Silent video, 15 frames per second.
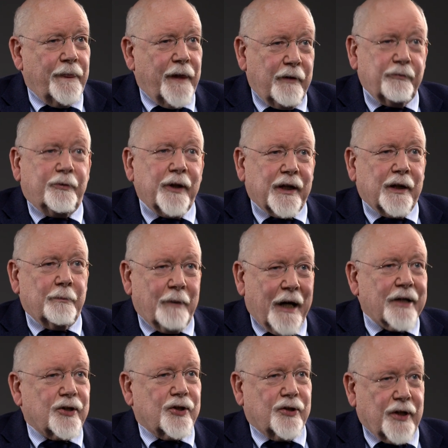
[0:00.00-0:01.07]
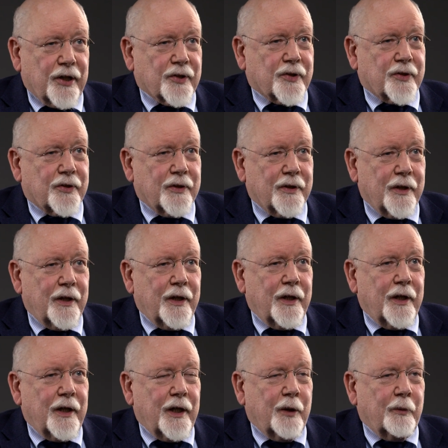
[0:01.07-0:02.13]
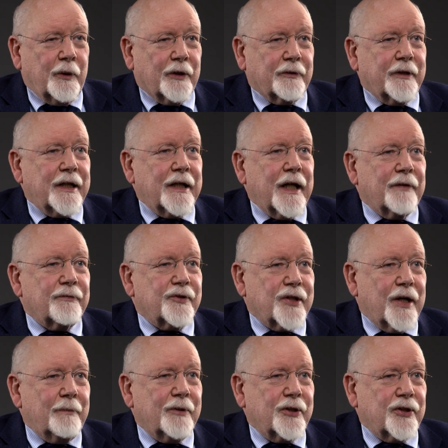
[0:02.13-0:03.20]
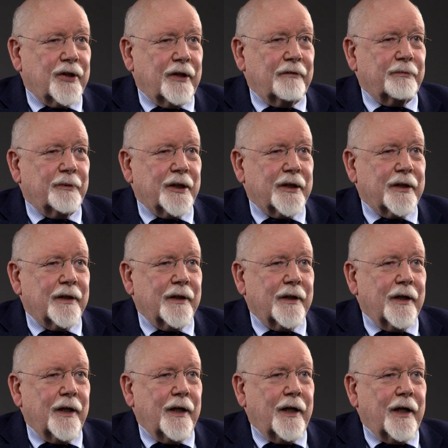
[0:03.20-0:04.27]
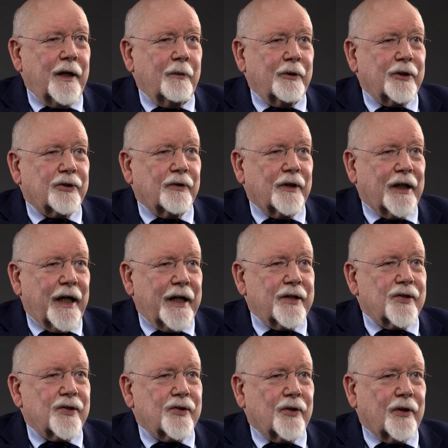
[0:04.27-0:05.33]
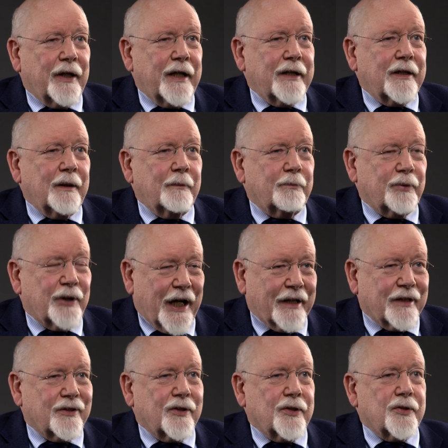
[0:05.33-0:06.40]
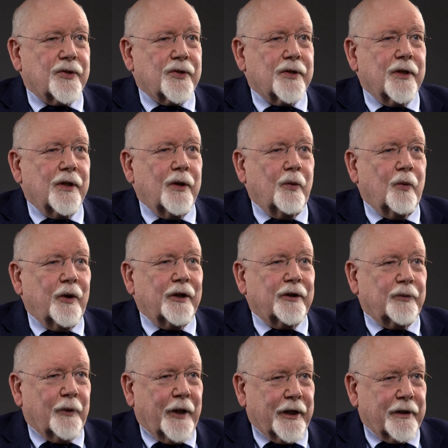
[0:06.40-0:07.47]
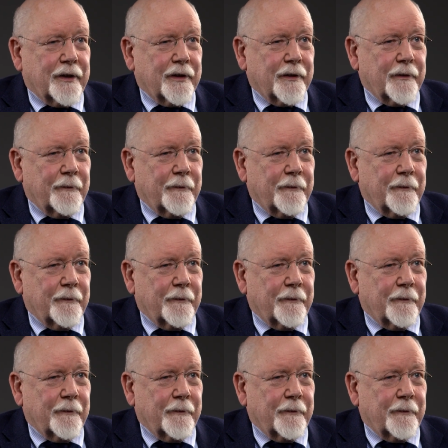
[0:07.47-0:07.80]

If we can match this, we already have some achievement which relates to lighting practice worldwide.